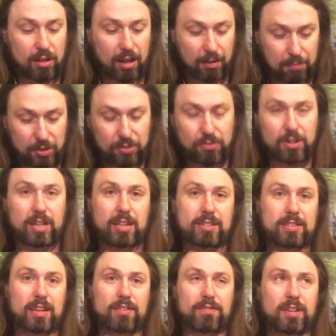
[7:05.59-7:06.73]
I've been drinking
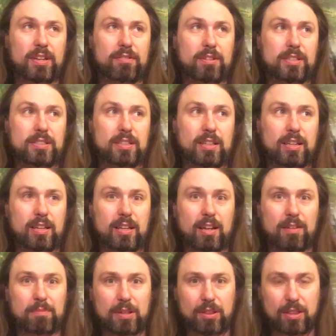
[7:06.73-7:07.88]
1050 recently and
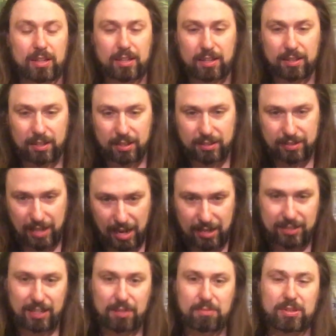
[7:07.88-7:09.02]
I've been thinking the
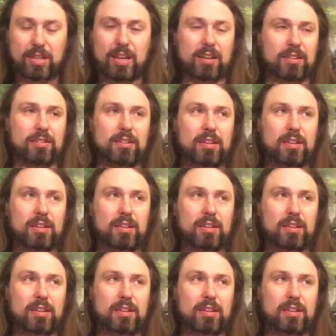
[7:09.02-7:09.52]
exact same thing.